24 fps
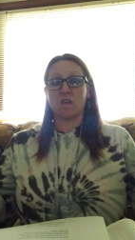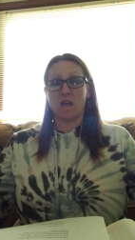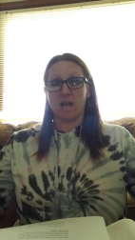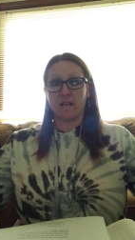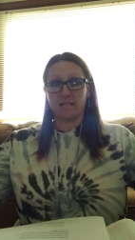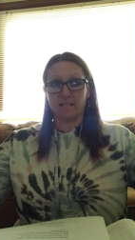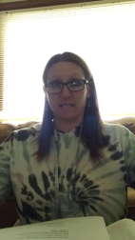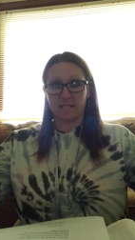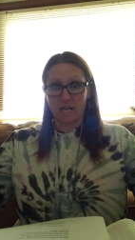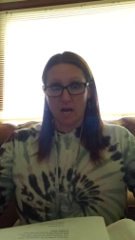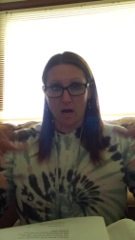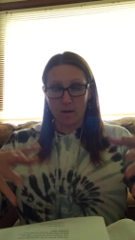
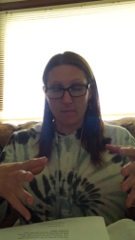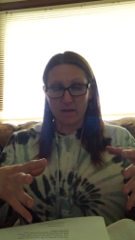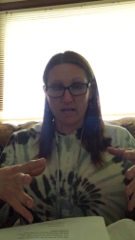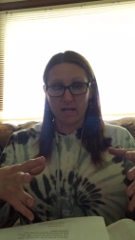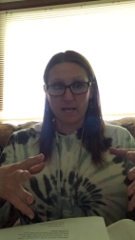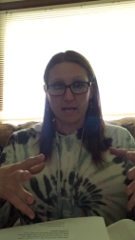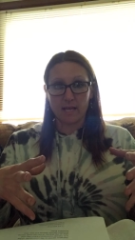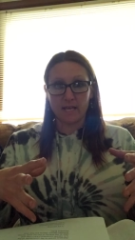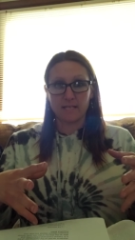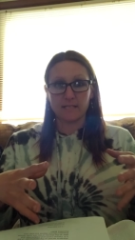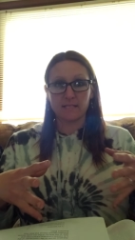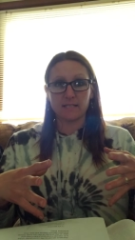is coming
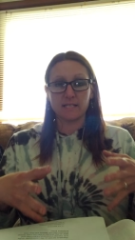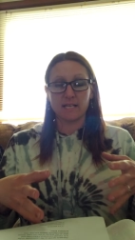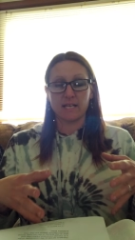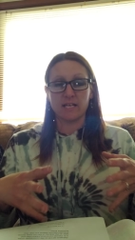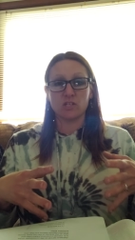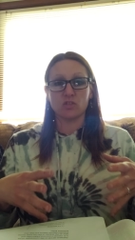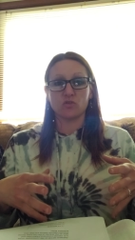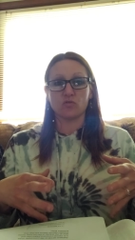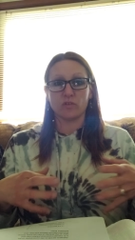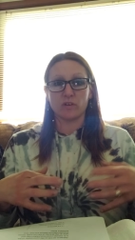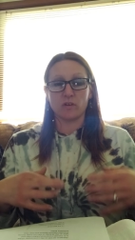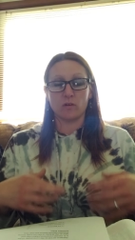against
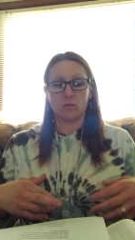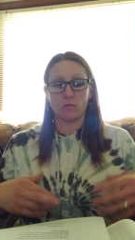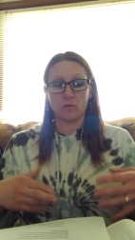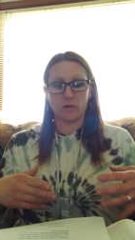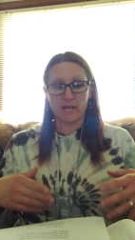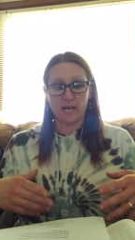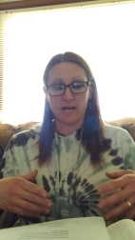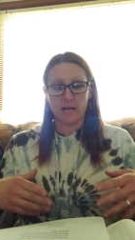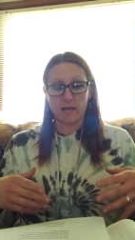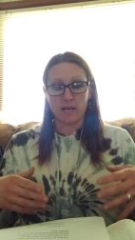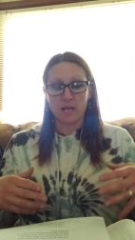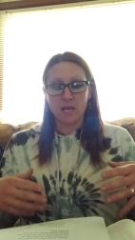Israel.
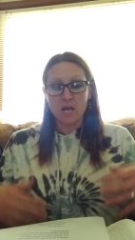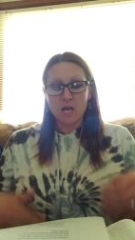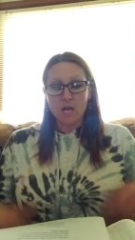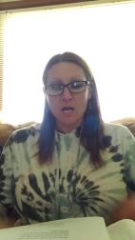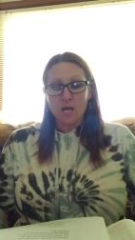Okay.